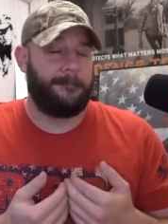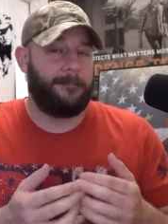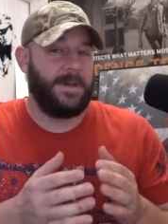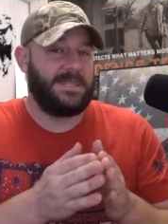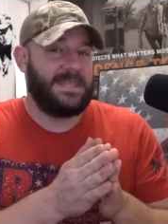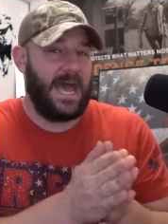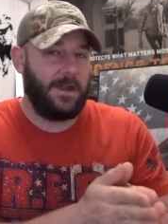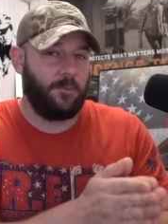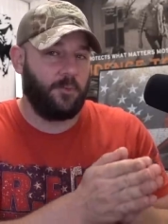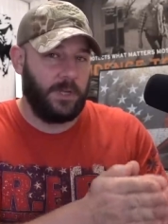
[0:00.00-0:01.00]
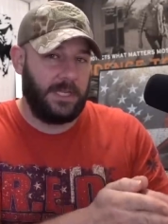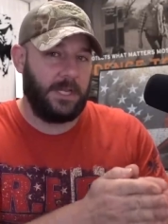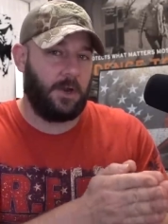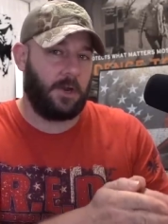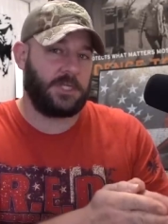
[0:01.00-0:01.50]
But that
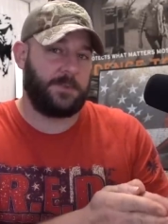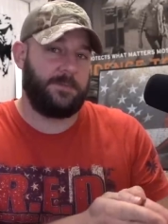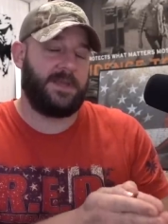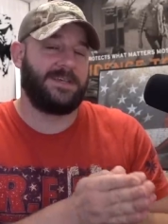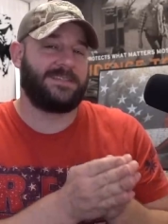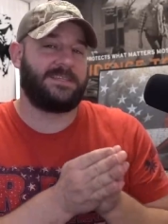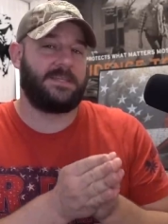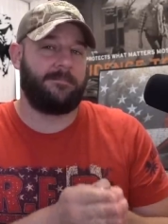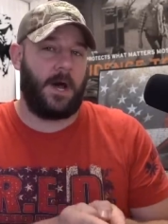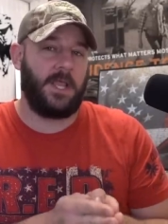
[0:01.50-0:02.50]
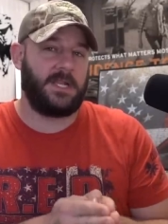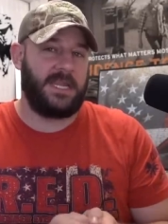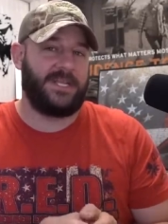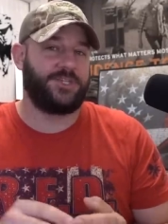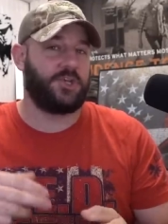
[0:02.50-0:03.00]
really irks me because the symbolic
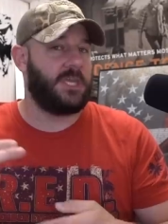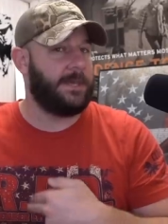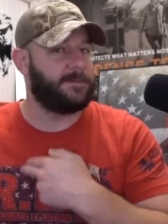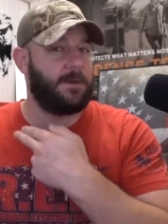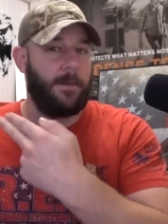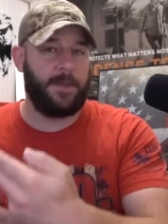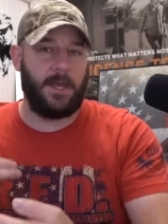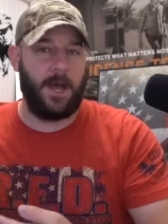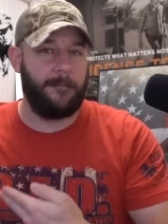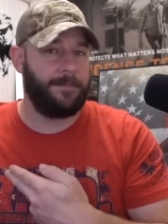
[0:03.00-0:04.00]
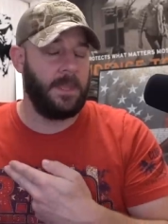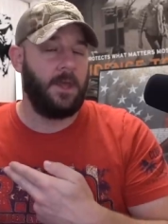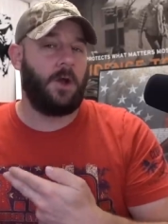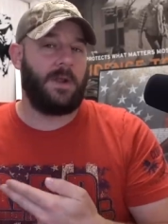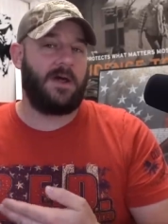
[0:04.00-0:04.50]
nature keeps popping up
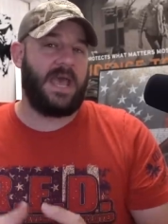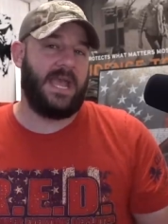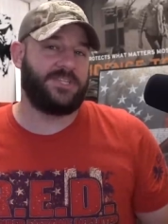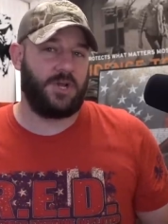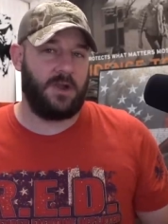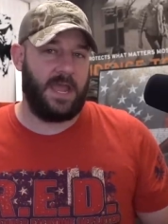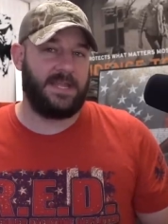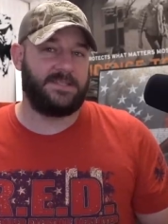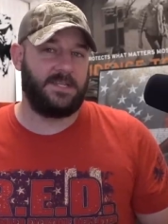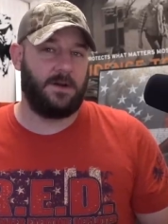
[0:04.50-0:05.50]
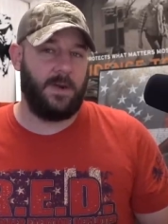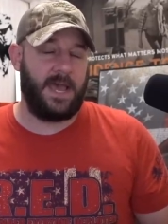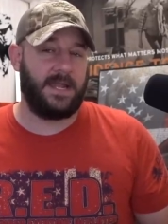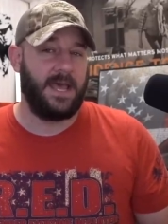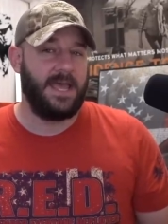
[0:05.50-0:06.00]
around HR
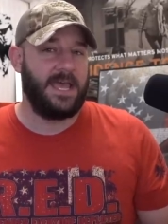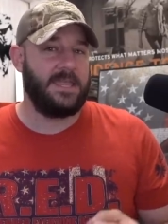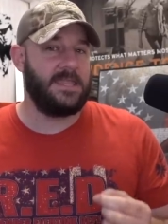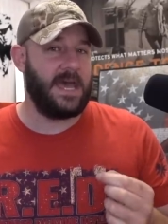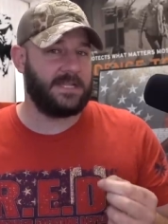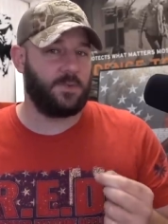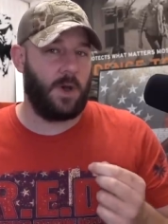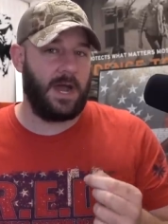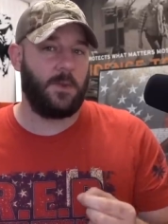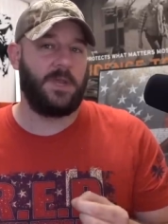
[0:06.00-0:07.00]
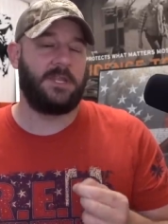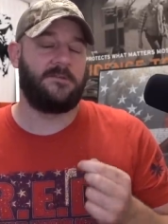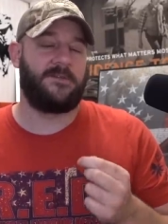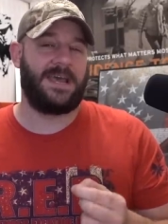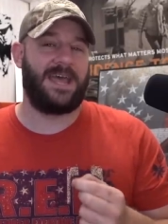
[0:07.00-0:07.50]
1808. And that's why we need to
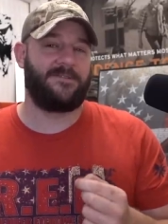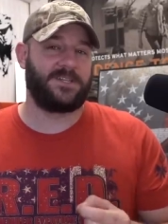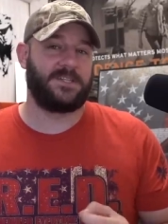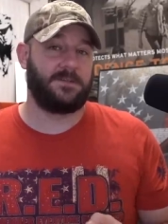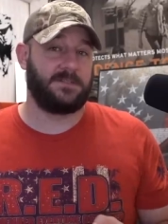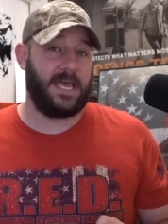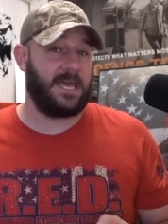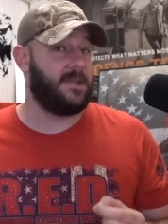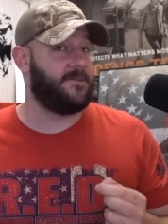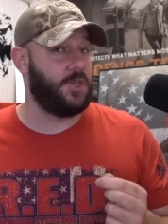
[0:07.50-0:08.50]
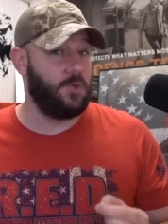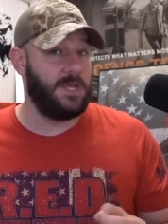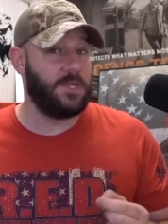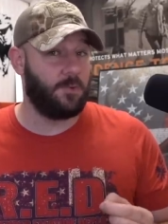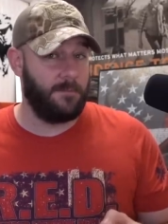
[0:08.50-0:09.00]
fight every single day. And if you
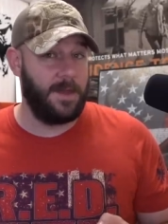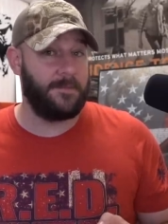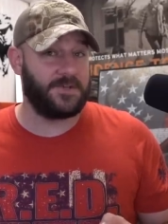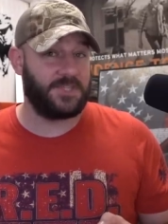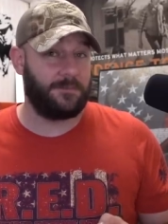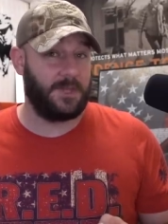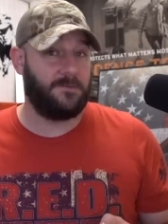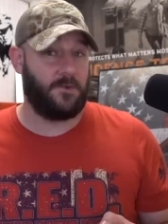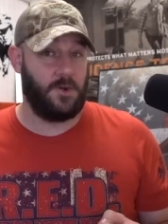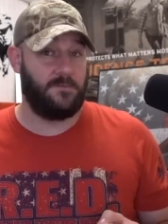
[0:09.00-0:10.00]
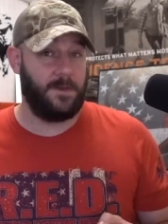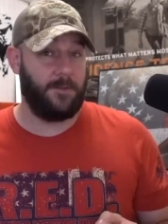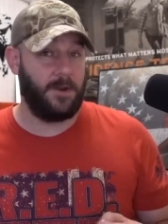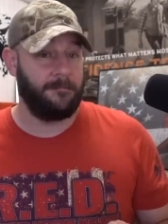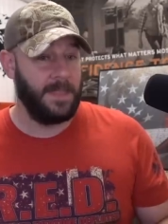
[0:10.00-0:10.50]
need to remember something for November,